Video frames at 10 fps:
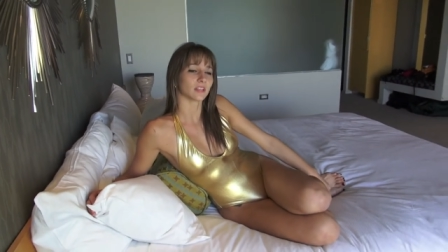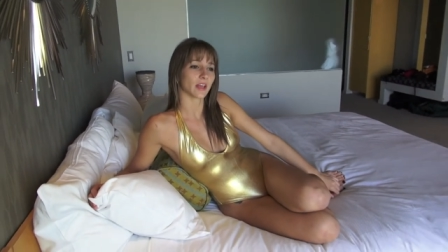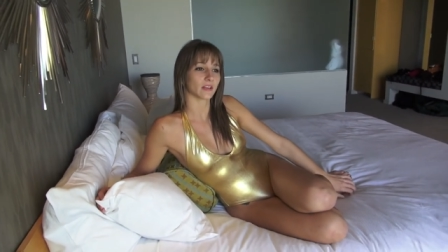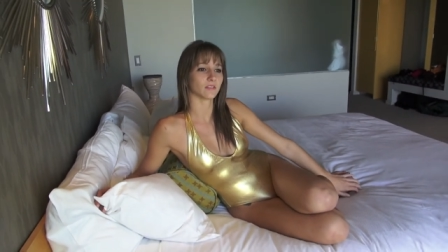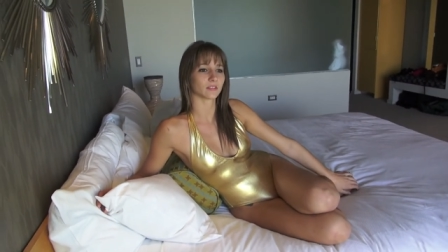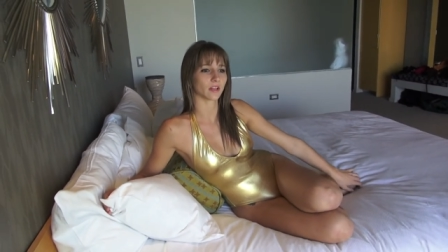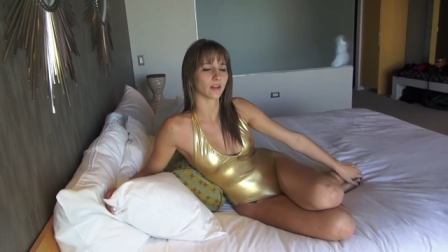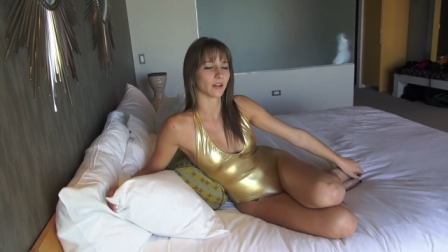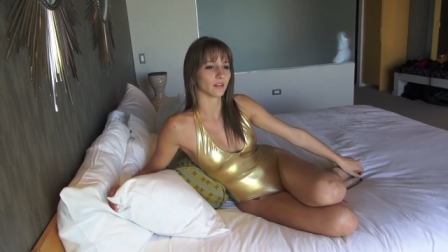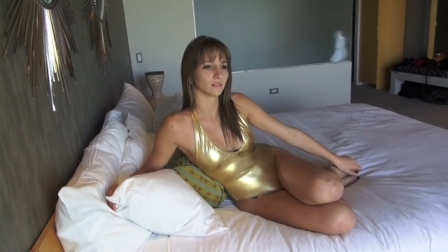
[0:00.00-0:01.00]
Yeah, he was on a
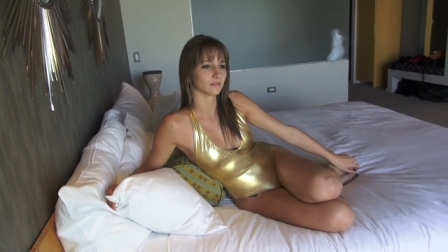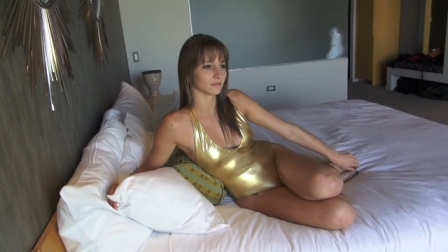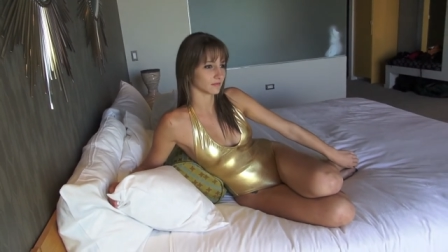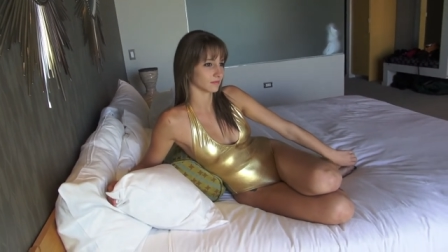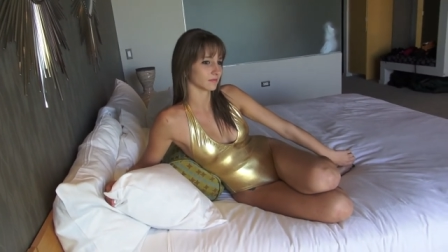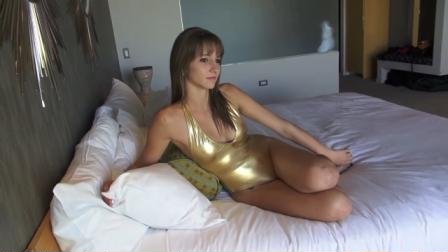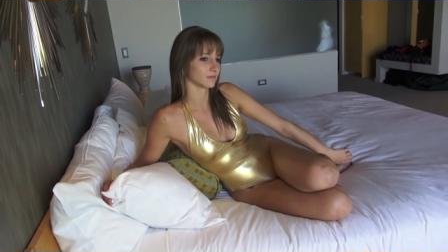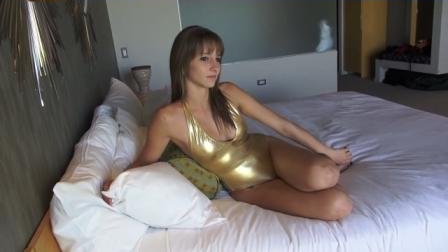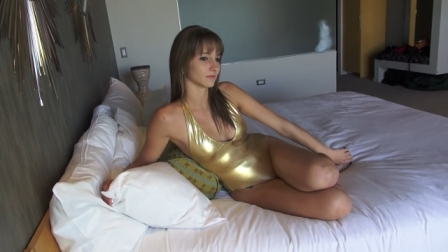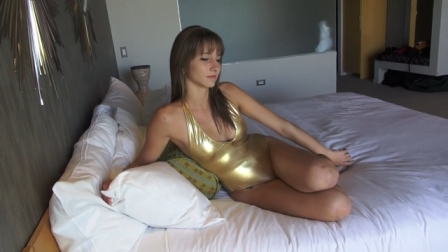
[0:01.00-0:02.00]
uh,
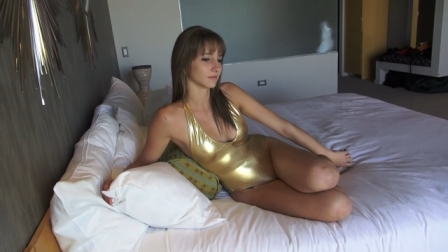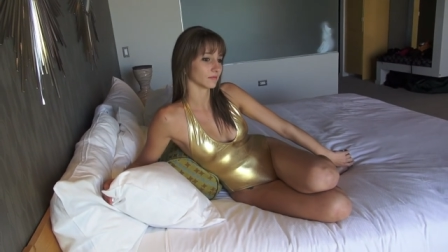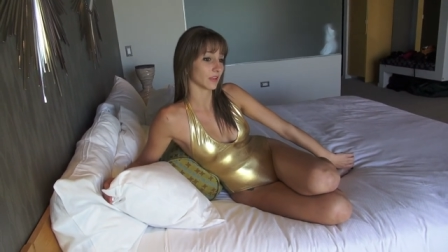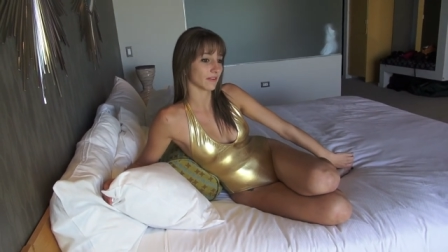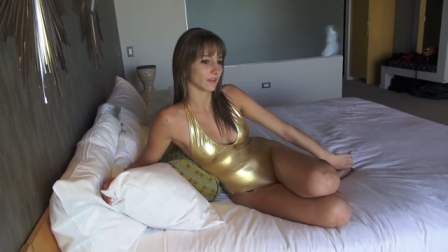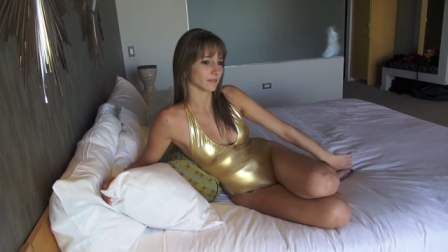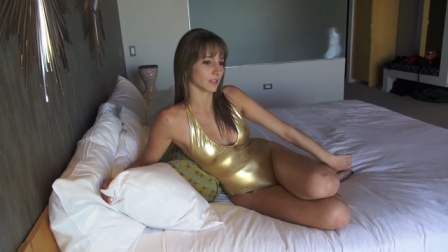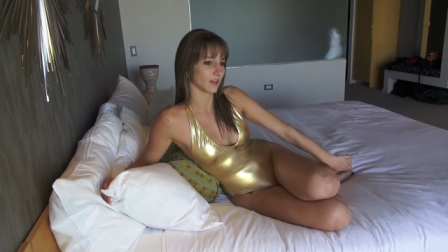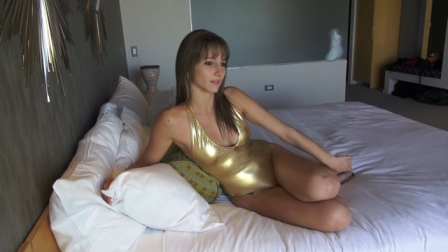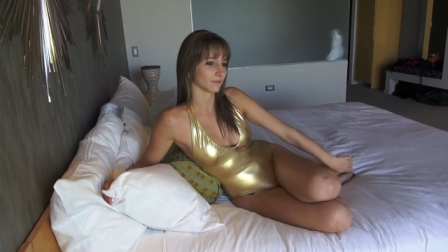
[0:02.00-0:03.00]
Flav of
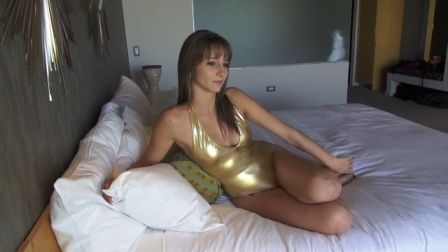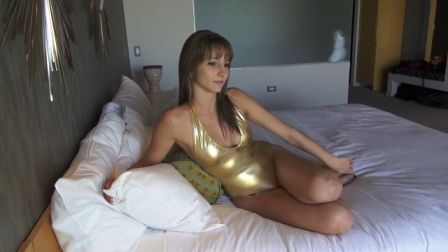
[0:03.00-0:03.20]
Love.